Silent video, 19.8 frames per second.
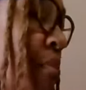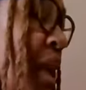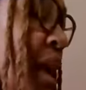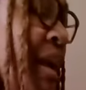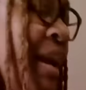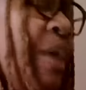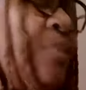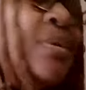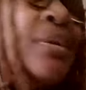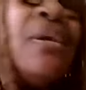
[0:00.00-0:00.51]

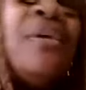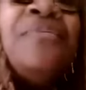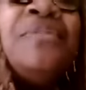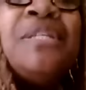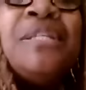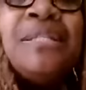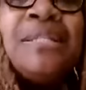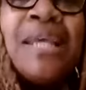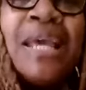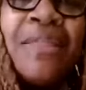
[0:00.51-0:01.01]
And I would love
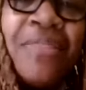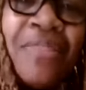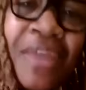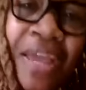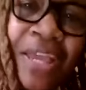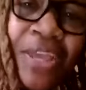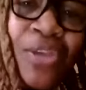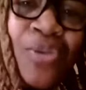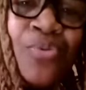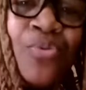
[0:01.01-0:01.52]
to say
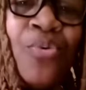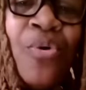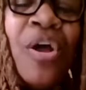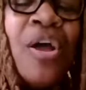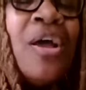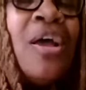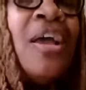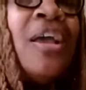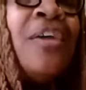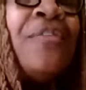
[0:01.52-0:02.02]
thank you
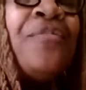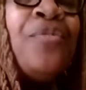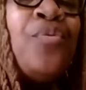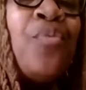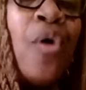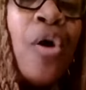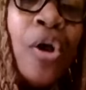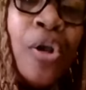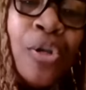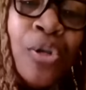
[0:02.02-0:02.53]
if you
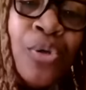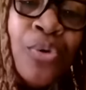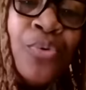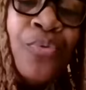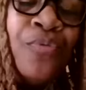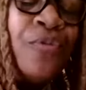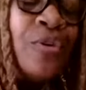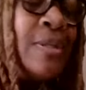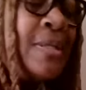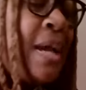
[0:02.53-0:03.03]
are
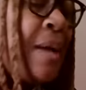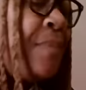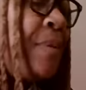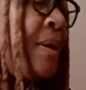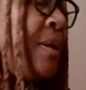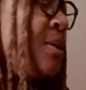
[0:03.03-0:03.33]
new for tapping